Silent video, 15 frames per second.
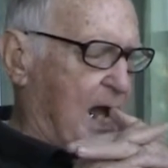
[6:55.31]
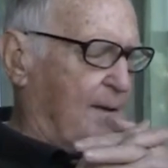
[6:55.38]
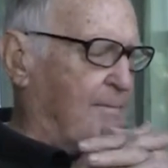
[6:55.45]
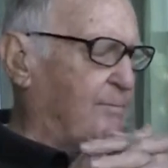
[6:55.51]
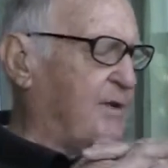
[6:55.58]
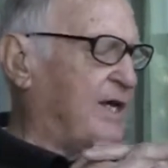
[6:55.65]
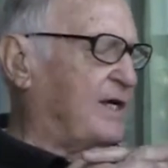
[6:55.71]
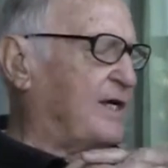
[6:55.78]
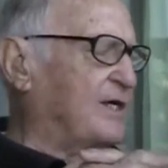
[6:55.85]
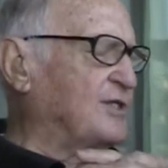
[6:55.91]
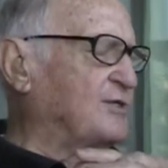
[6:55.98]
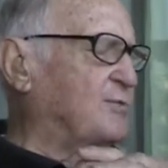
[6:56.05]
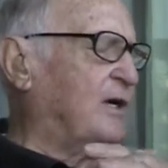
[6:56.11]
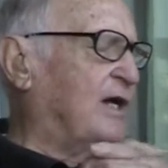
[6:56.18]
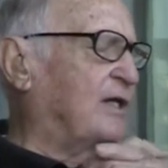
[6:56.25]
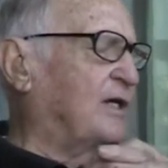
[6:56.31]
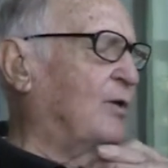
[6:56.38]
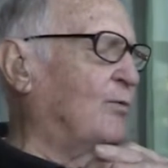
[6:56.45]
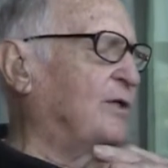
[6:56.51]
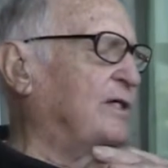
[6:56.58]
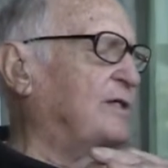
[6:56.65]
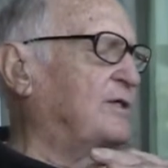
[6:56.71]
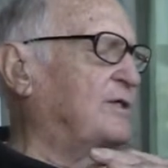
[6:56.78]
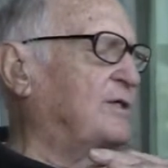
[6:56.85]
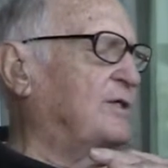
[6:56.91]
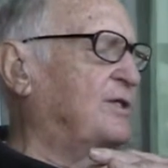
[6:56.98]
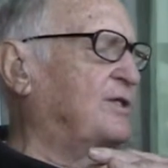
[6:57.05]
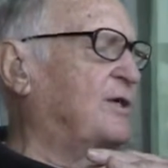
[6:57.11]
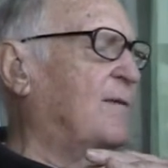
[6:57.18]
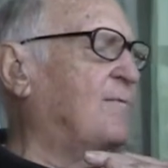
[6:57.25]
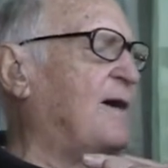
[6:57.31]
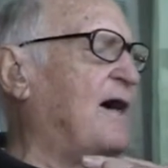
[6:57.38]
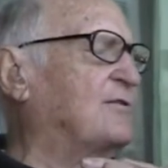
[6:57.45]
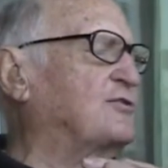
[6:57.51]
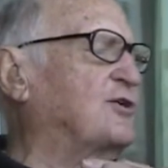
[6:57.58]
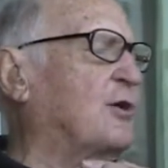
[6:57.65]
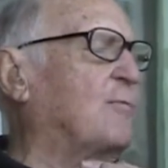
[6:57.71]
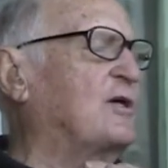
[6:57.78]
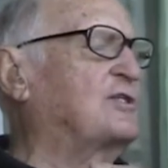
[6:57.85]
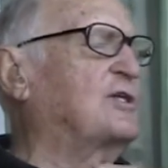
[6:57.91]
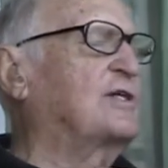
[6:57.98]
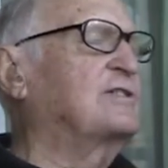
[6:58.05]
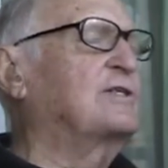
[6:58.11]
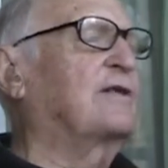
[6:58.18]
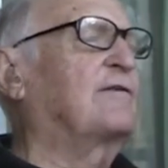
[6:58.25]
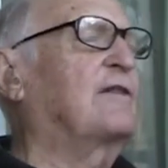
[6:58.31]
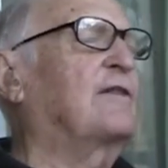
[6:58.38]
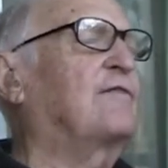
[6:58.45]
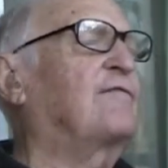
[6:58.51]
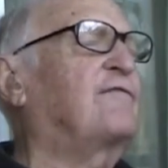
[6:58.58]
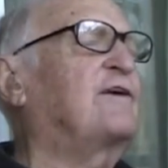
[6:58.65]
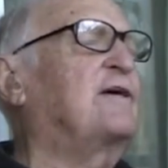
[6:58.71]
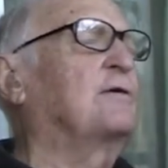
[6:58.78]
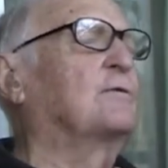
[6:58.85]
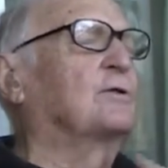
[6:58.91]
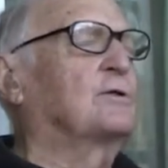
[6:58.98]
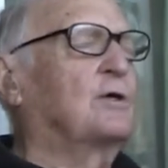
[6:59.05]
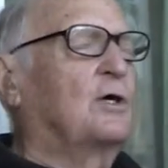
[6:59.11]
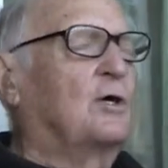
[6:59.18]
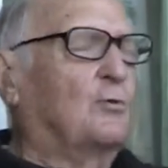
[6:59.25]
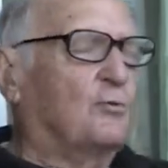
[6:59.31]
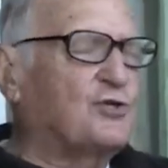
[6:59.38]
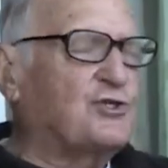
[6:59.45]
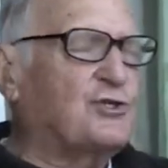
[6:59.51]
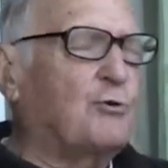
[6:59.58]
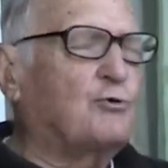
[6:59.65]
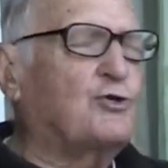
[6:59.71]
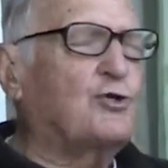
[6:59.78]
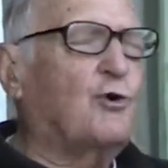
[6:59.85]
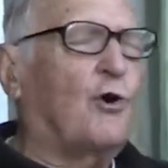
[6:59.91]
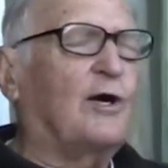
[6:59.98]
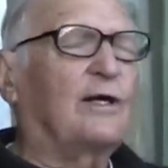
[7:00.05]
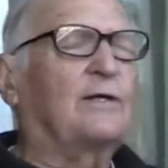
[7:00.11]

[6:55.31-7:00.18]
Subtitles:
Because we could only dump out so much because the field was so short.